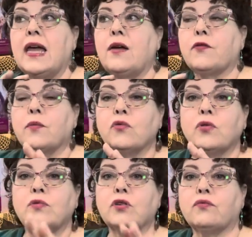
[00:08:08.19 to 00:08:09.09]
from
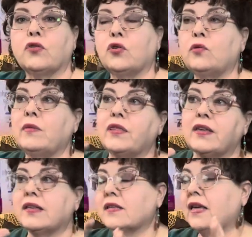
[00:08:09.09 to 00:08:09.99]
room to room and
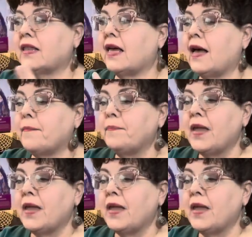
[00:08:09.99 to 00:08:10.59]
things like that.